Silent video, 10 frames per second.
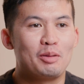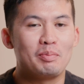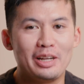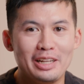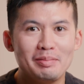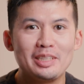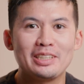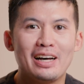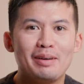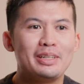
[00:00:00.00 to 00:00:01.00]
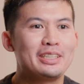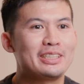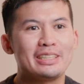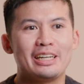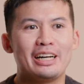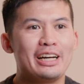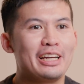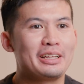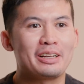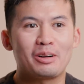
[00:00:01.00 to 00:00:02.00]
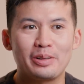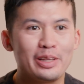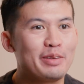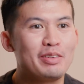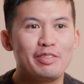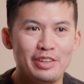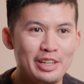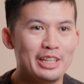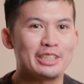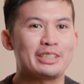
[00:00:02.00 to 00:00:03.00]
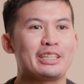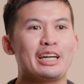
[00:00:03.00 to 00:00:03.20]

My name is Thomas. I currently live in Phoenix.